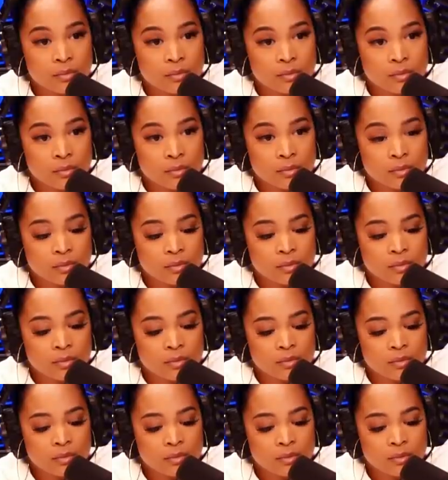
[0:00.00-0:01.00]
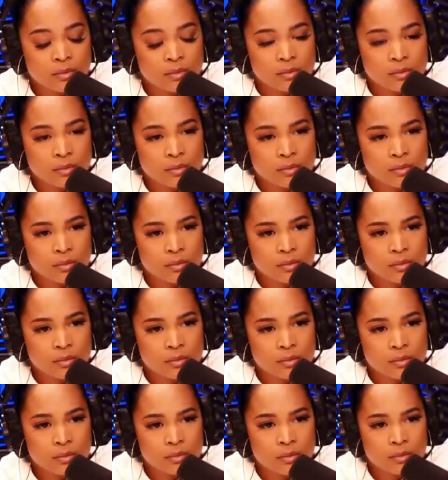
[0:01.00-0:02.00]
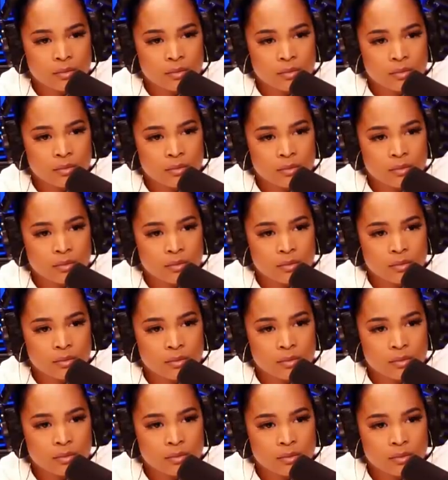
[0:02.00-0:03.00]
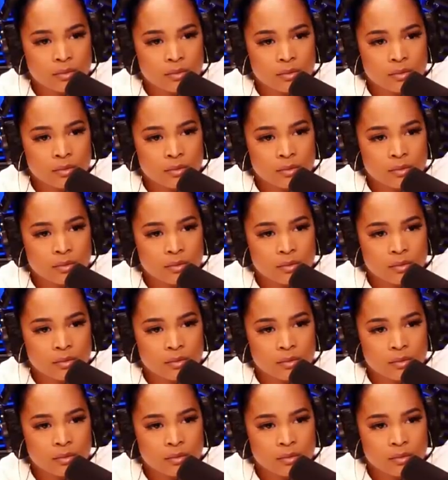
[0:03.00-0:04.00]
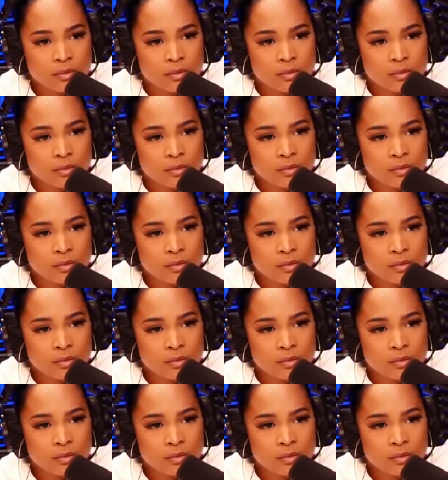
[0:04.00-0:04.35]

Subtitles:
[no speech]